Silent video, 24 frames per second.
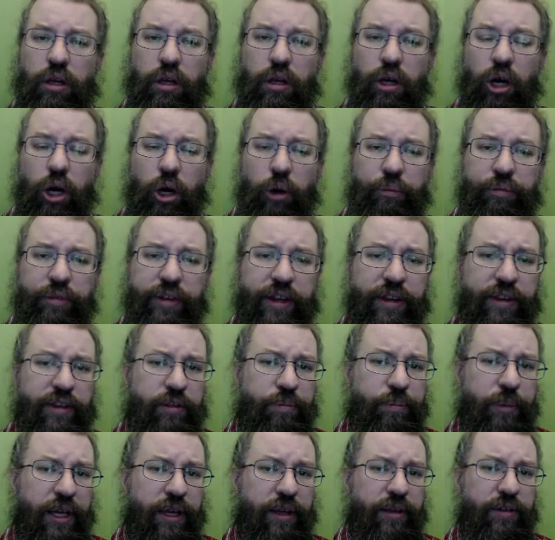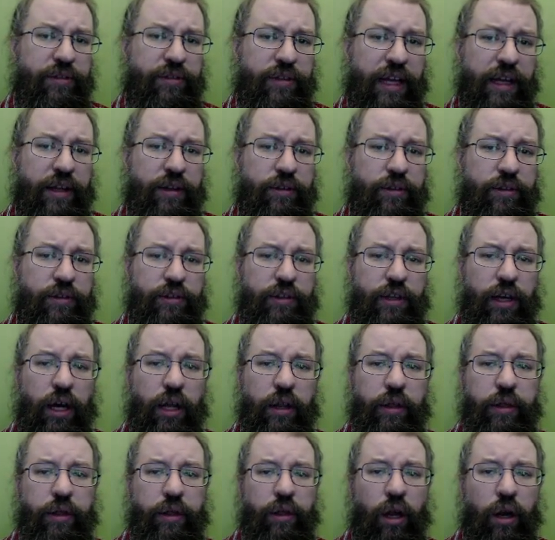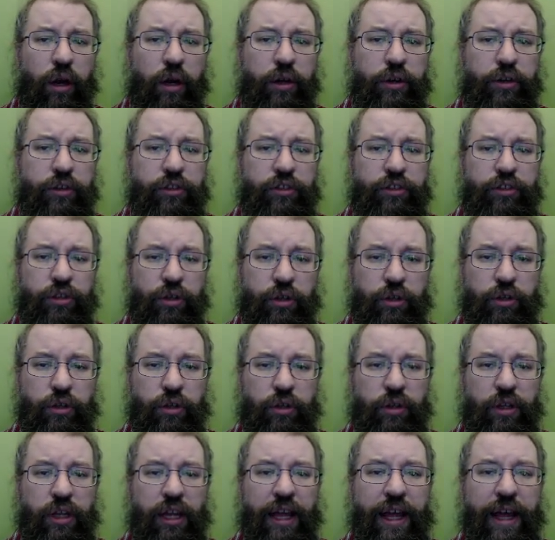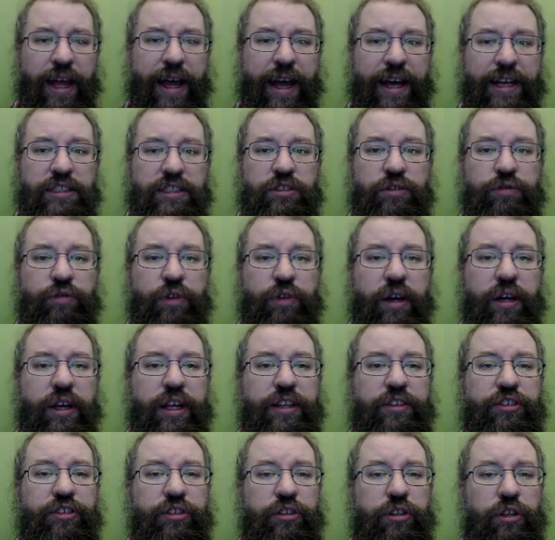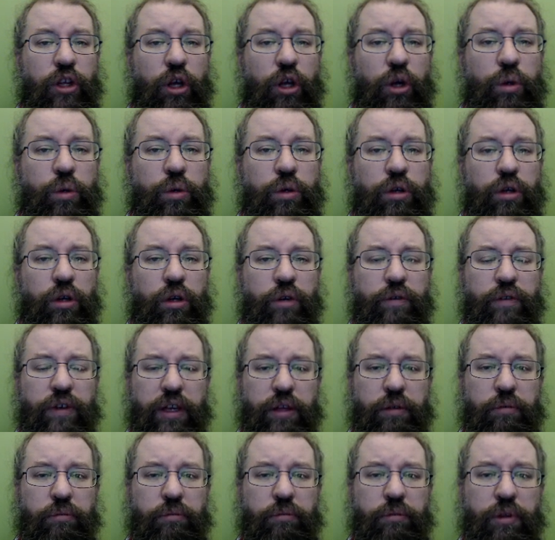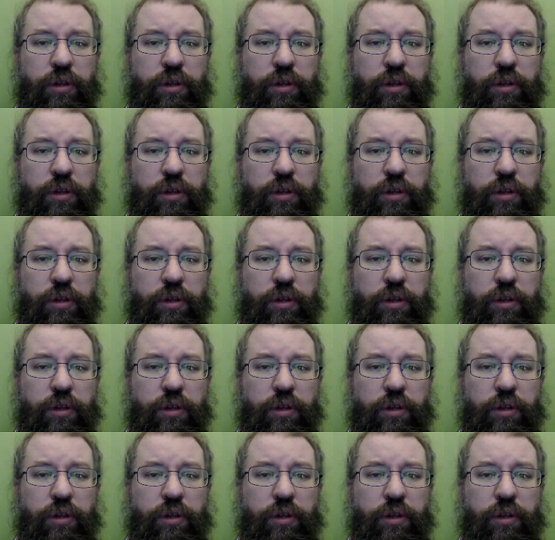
Hopefully this makes sense. A large circle has very slow curving